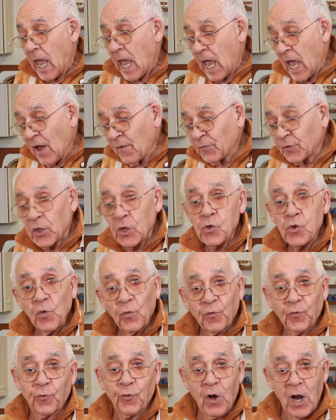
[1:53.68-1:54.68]
After you
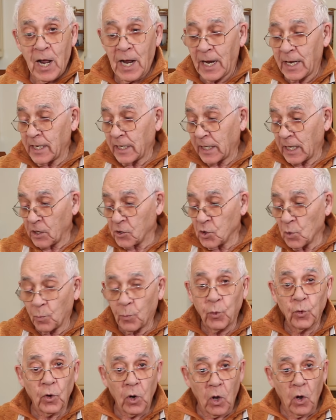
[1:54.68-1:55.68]
fry, okay, you
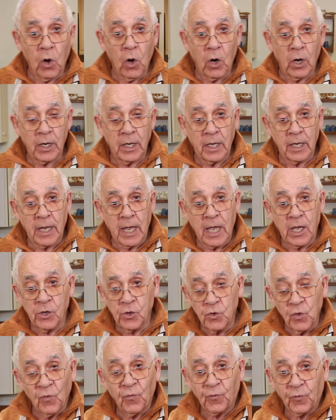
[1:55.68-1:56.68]
put oil and
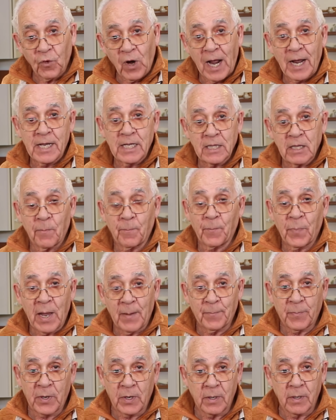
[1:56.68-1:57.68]
you fry the
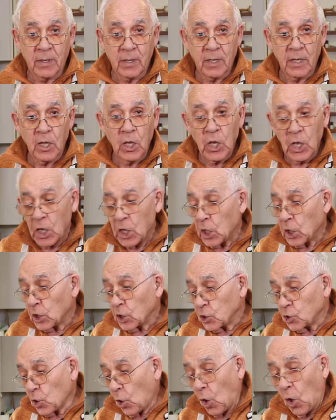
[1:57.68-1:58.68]
pepper.
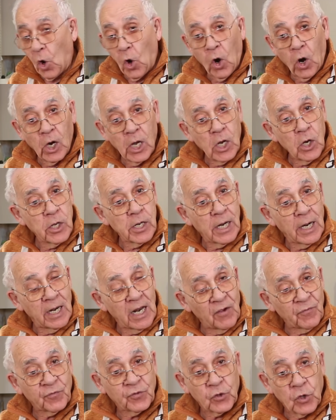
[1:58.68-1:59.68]
The oil
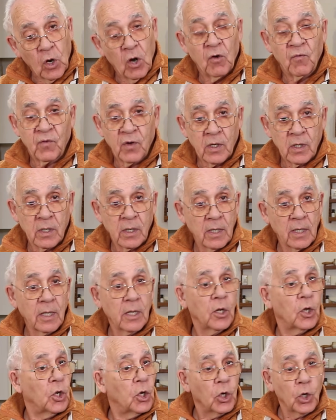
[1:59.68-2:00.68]
left over,
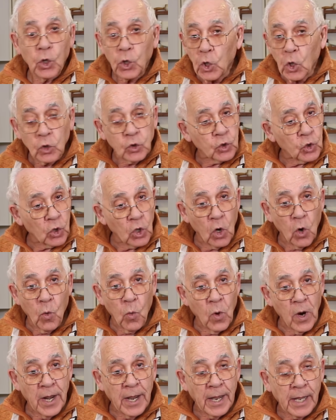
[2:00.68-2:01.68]
not throw
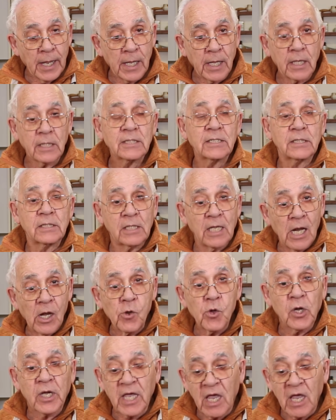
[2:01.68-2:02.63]
away. Still you